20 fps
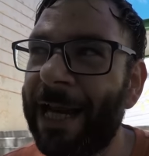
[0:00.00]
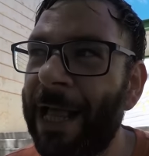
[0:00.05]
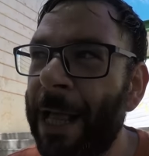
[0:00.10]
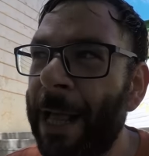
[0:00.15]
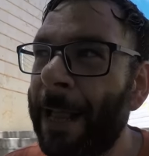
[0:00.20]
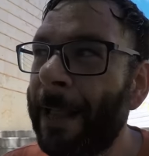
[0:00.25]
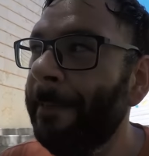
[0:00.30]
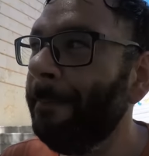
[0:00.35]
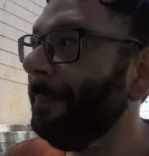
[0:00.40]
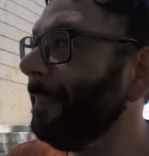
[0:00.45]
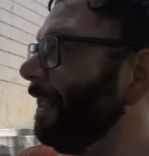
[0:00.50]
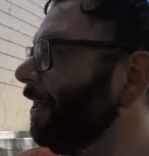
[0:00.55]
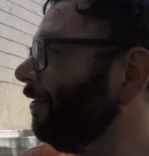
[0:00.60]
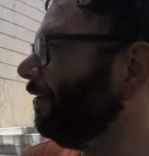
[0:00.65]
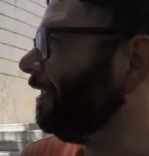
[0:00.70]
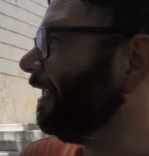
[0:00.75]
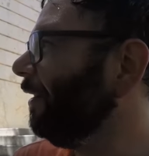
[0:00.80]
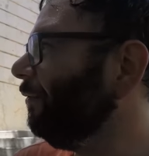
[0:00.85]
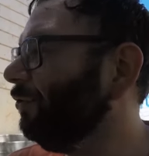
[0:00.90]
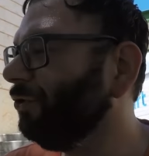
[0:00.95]
You
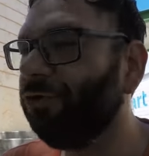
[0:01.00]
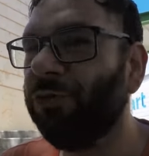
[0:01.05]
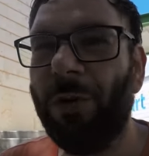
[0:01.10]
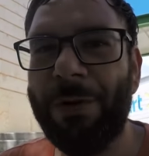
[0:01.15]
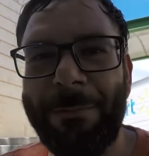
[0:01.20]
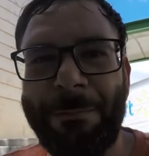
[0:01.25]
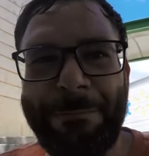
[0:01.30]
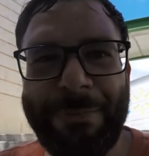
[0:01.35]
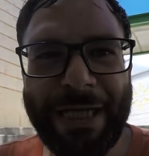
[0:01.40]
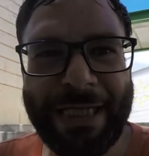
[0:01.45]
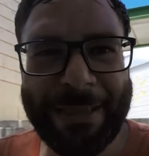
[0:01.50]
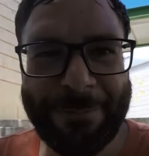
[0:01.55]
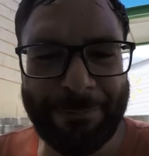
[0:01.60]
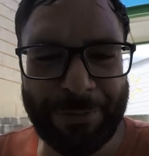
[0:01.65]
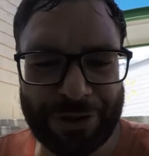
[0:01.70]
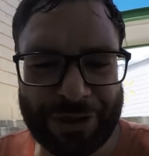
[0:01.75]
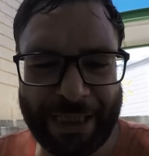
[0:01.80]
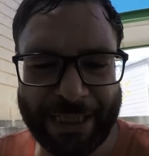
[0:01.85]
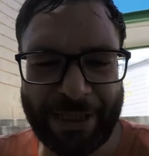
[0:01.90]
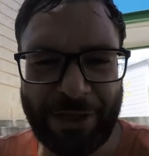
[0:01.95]
know that I was one billion
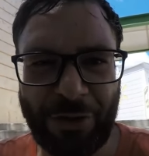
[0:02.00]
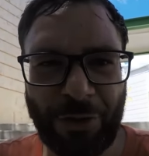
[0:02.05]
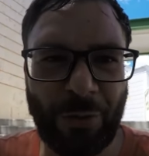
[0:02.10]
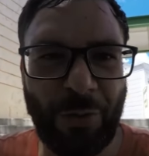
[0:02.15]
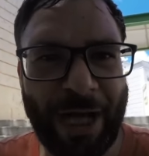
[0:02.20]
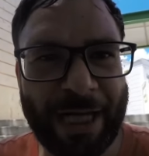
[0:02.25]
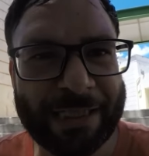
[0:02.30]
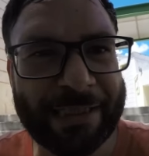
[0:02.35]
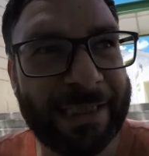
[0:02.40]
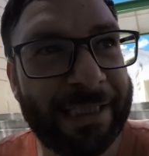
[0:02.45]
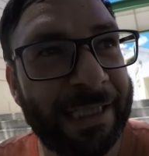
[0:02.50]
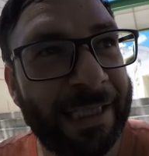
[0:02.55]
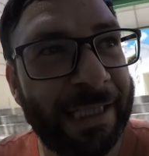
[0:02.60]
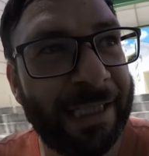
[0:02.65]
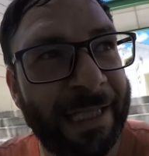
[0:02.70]
percent correct